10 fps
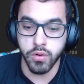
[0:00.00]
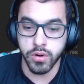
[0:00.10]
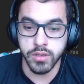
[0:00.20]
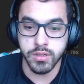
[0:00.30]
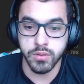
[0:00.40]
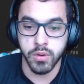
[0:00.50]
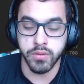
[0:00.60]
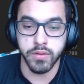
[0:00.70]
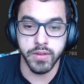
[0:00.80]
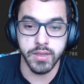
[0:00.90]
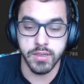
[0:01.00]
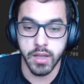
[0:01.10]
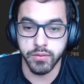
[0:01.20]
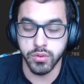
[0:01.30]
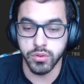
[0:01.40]
course, one of the things
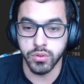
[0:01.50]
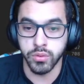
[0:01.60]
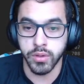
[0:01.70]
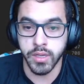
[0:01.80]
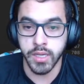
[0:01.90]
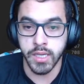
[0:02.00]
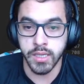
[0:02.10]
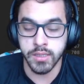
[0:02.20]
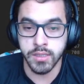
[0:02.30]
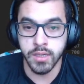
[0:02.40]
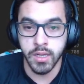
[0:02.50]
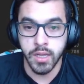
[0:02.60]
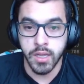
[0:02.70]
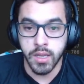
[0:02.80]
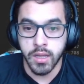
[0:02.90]
I have to do is
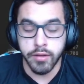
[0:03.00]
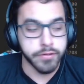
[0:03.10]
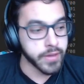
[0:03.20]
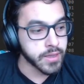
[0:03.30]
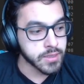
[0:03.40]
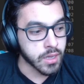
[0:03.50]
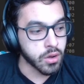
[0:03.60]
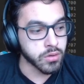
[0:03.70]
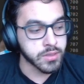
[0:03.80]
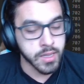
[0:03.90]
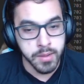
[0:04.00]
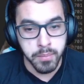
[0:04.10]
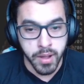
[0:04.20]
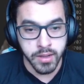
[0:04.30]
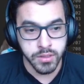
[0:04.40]
fix a
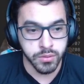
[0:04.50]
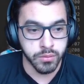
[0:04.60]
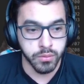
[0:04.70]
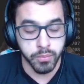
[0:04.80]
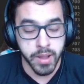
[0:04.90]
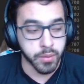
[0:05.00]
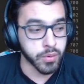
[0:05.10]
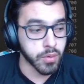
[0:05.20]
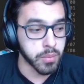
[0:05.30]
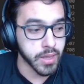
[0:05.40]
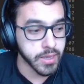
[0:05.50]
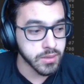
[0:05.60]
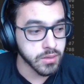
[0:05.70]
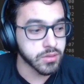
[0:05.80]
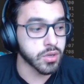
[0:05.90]
long-standing bug we
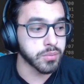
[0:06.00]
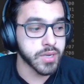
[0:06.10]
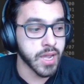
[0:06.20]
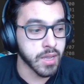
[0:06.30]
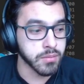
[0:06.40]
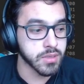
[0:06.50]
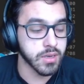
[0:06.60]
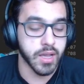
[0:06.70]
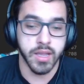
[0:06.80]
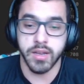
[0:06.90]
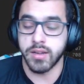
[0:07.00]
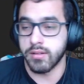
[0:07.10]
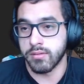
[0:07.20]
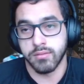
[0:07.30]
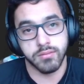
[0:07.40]
replace. Sometimes, like
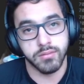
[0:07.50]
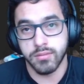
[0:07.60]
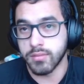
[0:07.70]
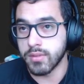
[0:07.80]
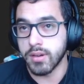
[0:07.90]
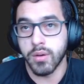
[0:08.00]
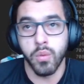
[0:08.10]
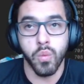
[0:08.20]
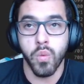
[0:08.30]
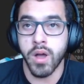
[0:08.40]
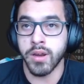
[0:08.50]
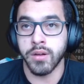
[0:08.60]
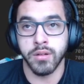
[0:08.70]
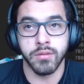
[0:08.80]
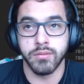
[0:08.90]

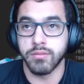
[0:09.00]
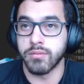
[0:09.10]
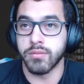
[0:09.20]
1,000